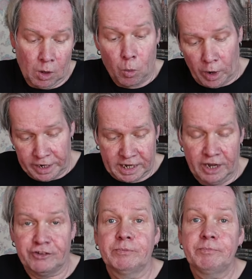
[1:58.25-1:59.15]
On one
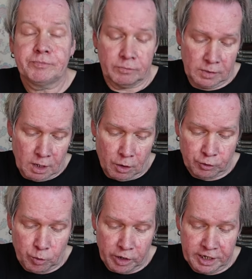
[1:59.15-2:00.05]
occasion, I
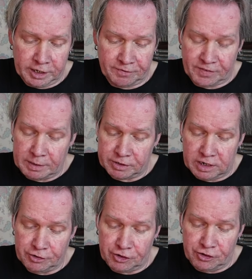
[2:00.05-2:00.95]
was working at a famous
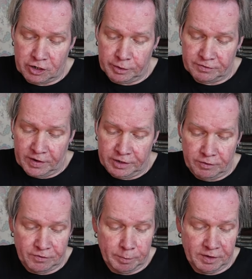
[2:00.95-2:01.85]
London tourist
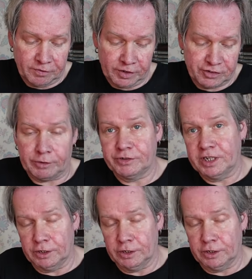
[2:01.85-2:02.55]
venue filming for a charity